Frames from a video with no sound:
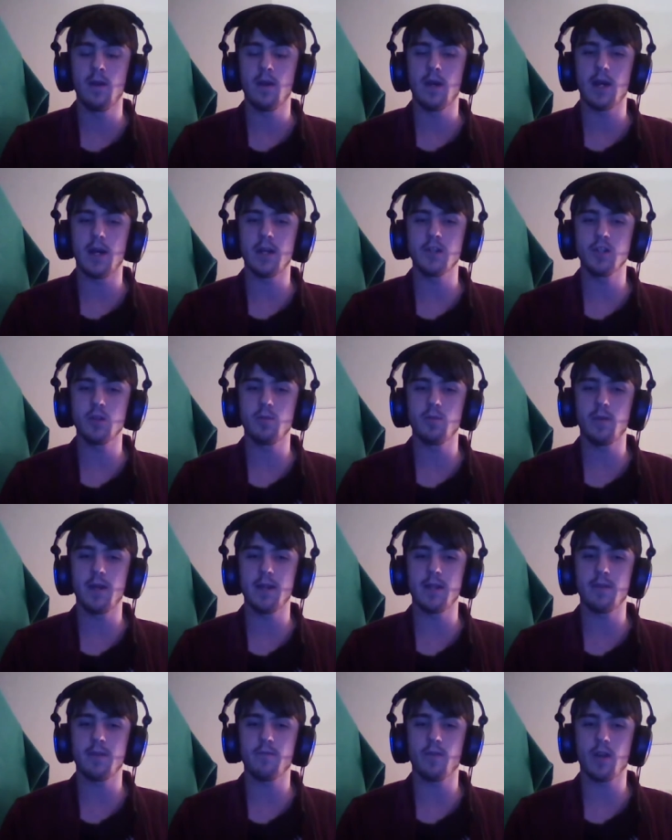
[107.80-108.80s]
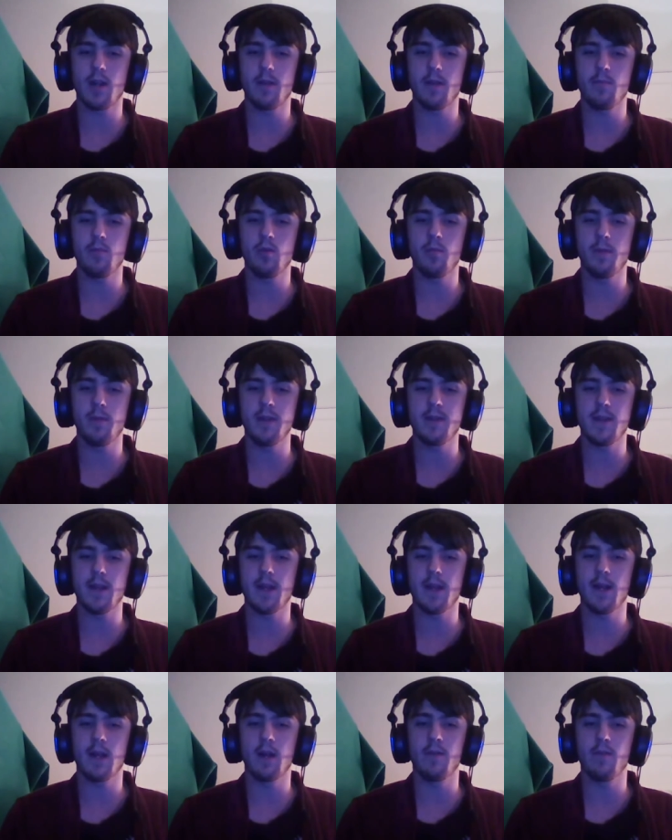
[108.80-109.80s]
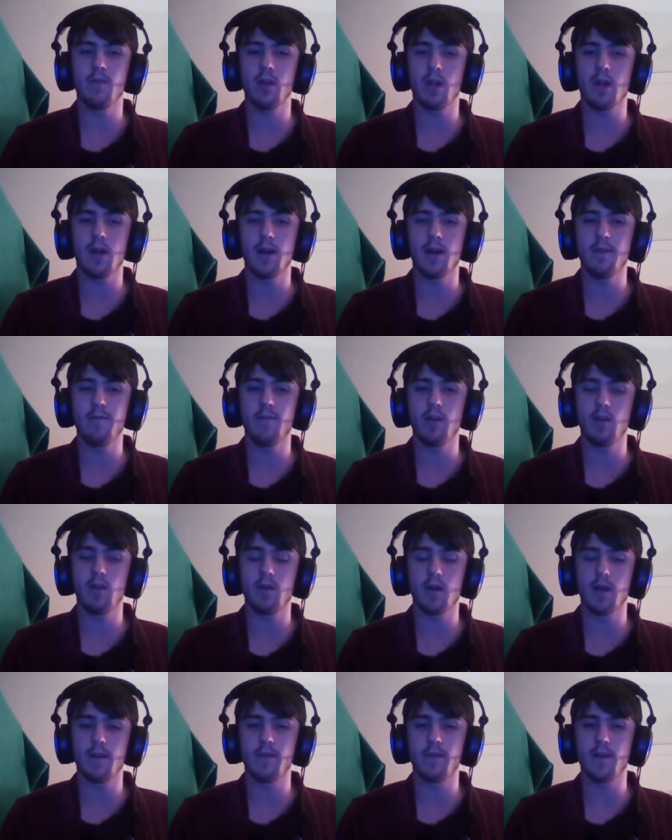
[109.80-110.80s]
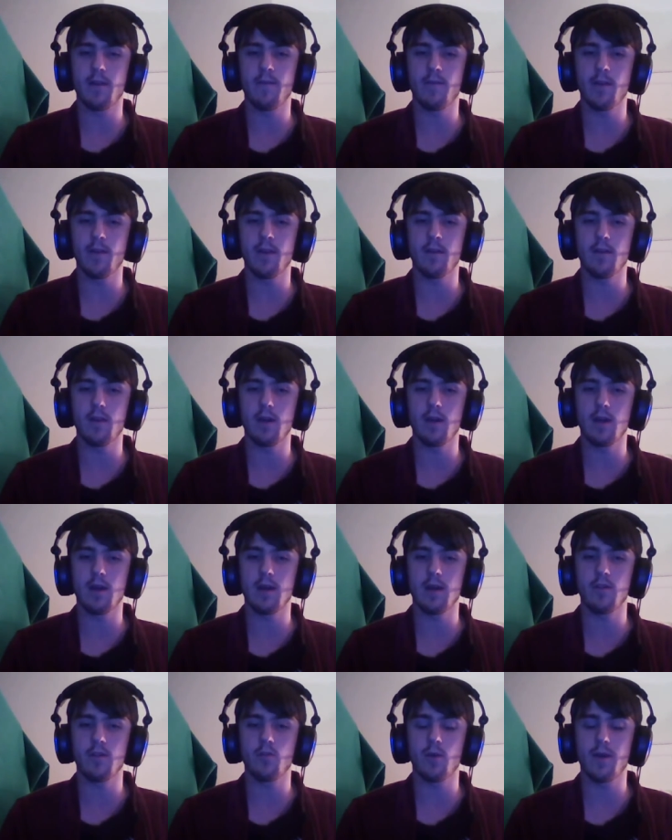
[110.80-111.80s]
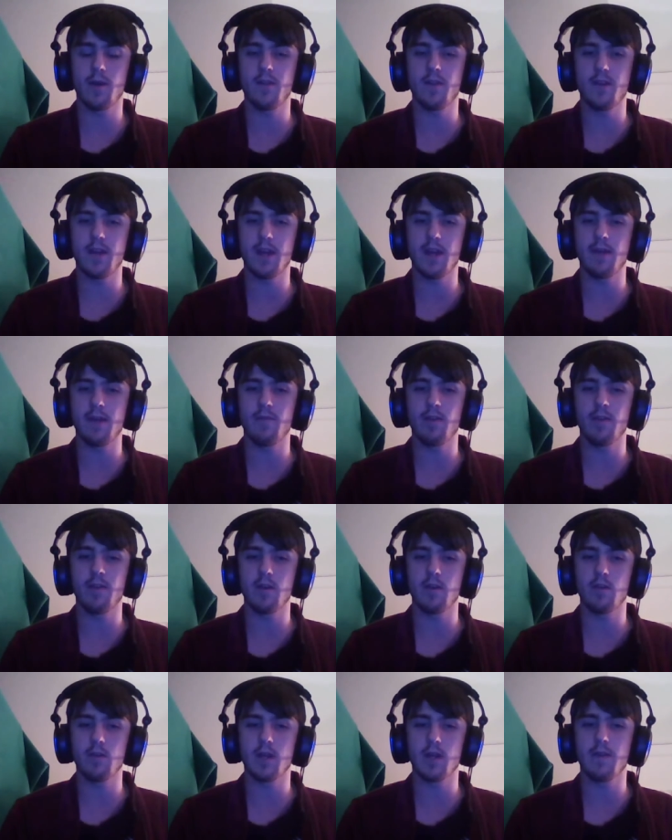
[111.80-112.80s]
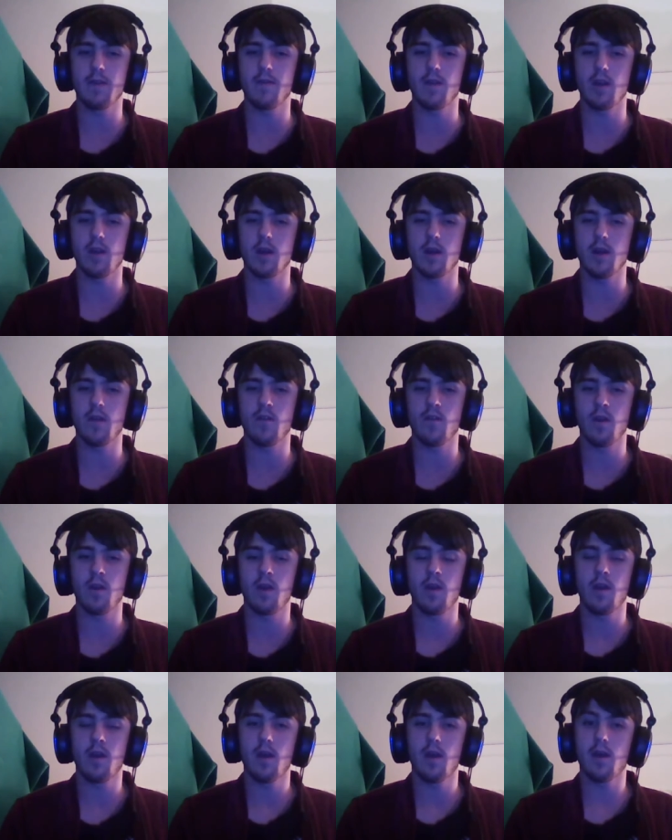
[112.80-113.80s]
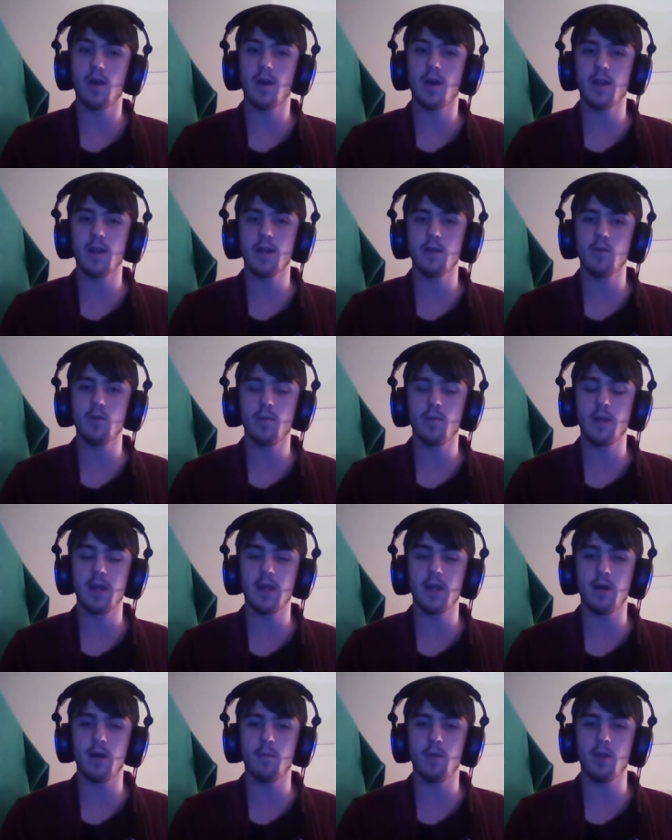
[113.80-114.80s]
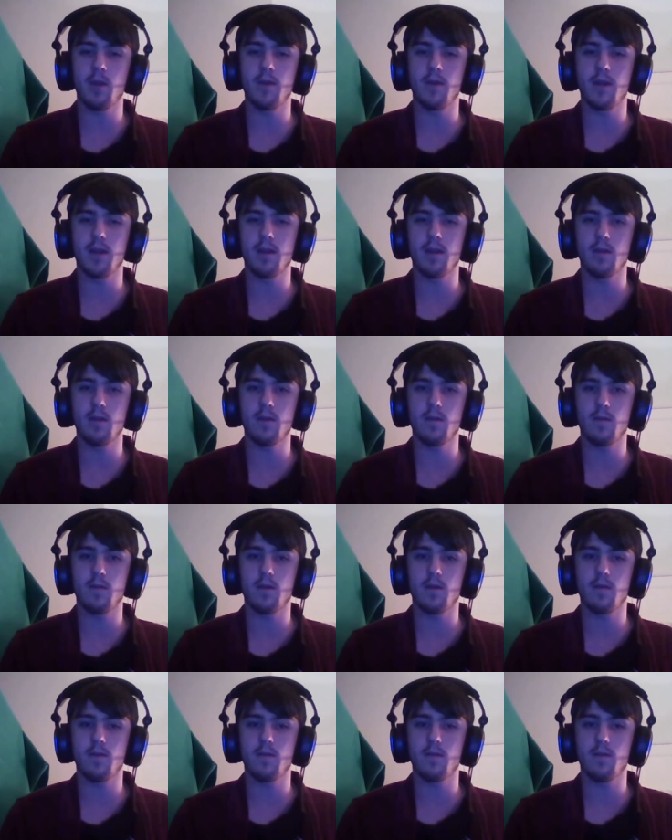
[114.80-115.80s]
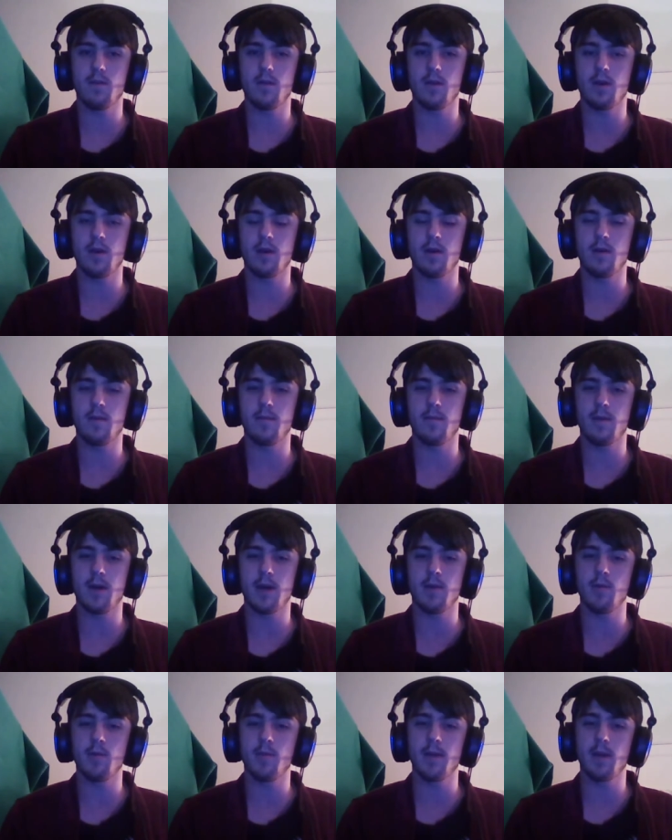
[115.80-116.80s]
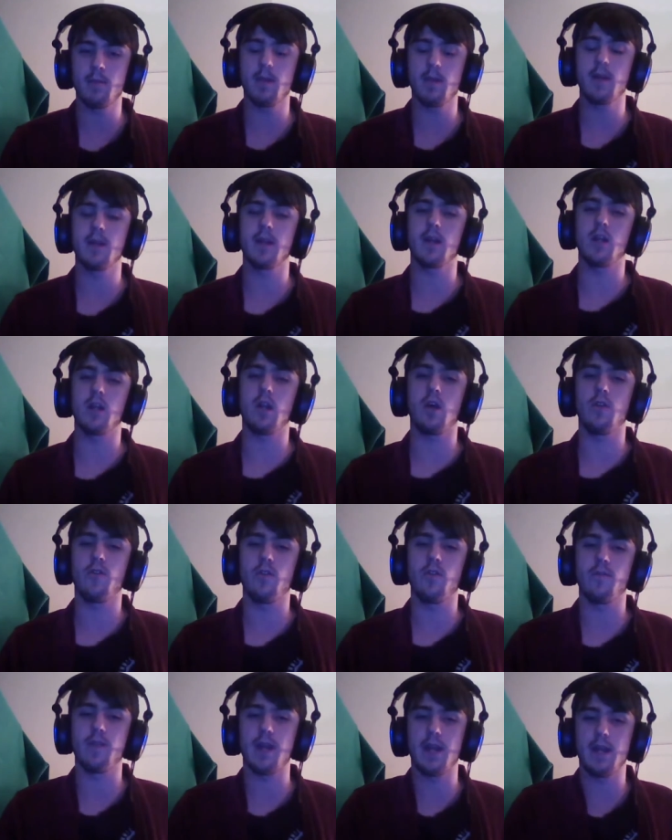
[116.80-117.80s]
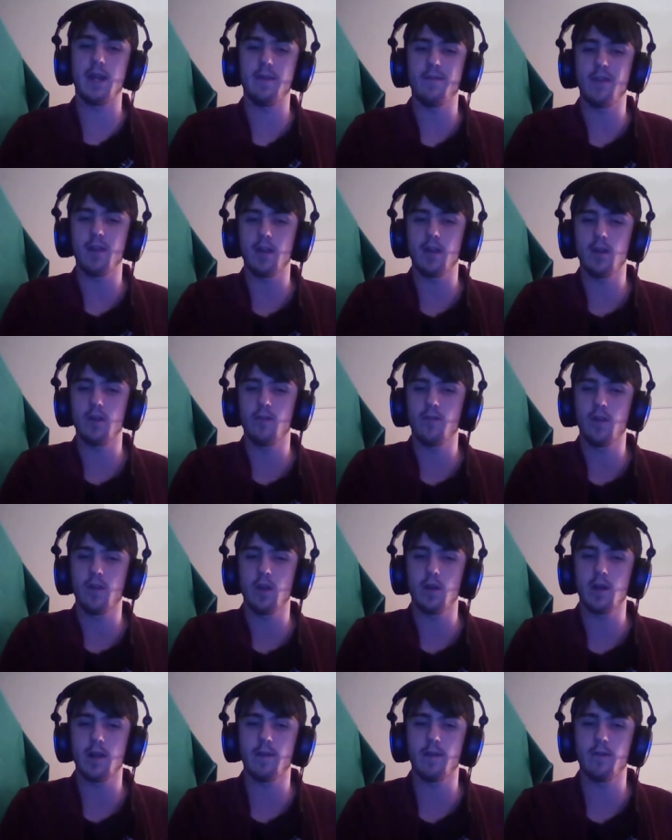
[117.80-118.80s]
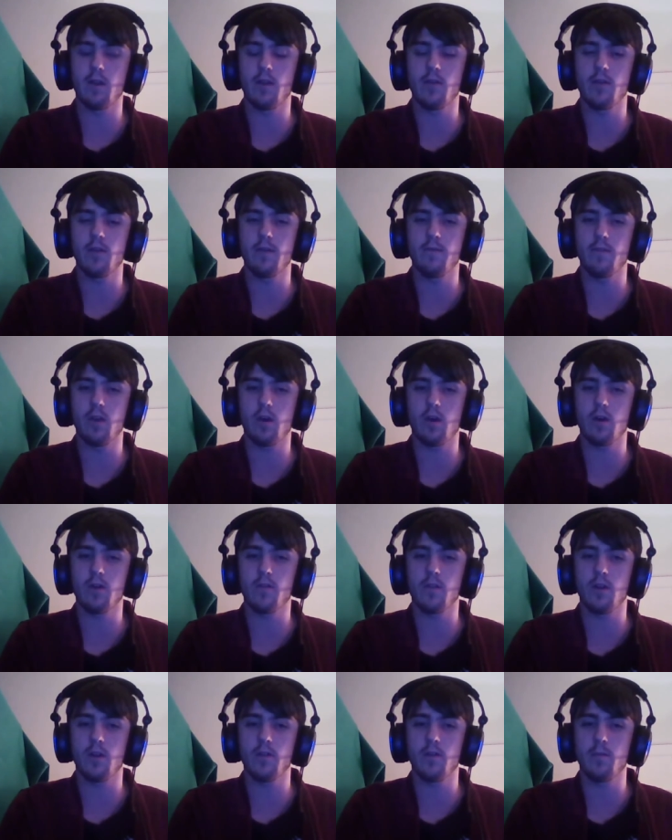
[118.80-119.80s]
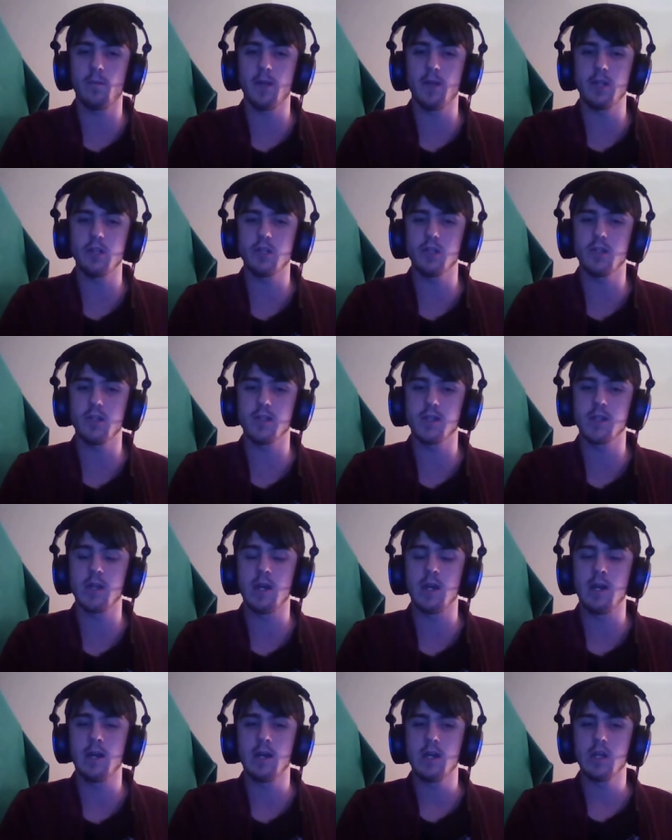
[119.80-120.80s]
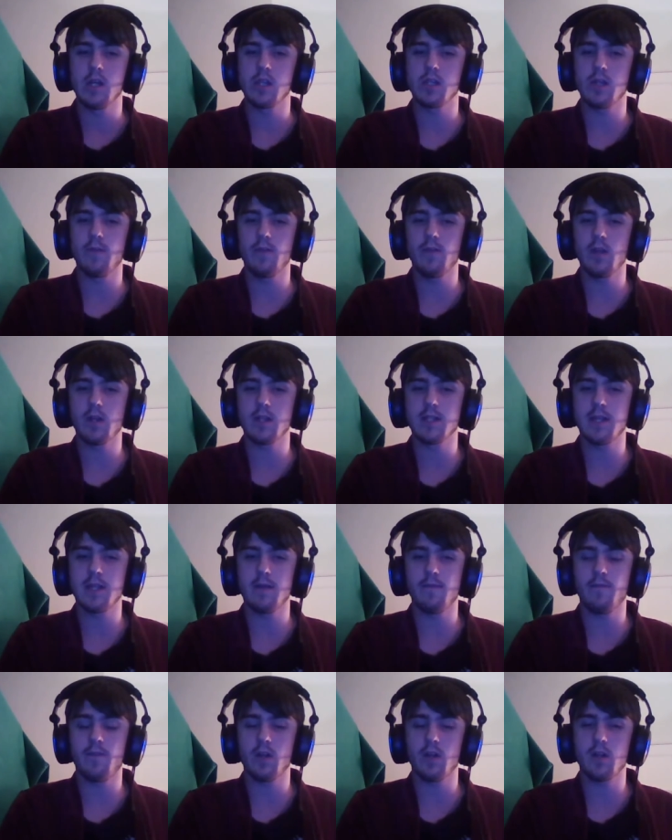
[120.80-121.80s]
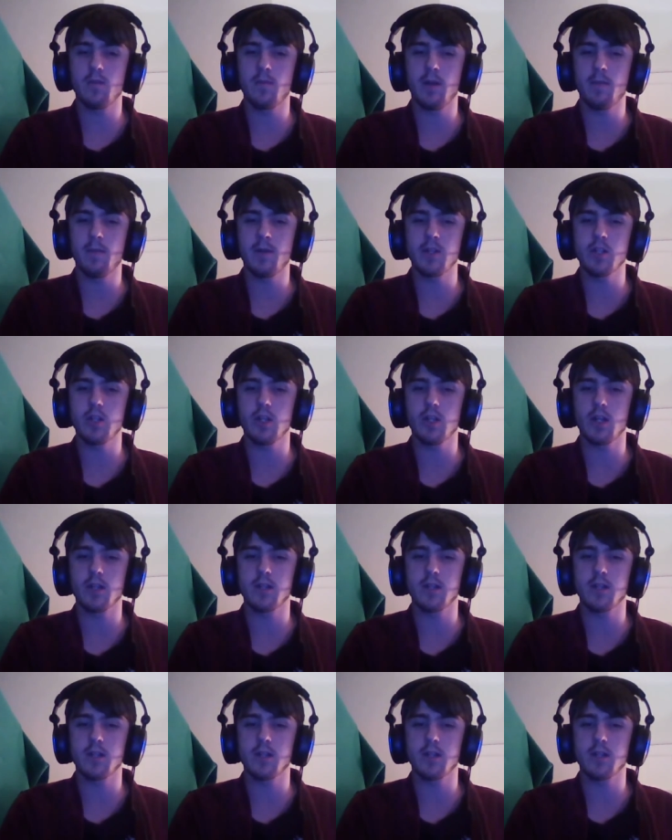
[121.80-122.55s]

as you're aware, that Ryan will be taking over live for you guys every uh, twice a day, every single day for you guys, and there will be uploading. Um, I will be uploading lots of daily videos for you guys, lots of vlogs, lots of pictures. So if you guys haven't followed me, make sure you go to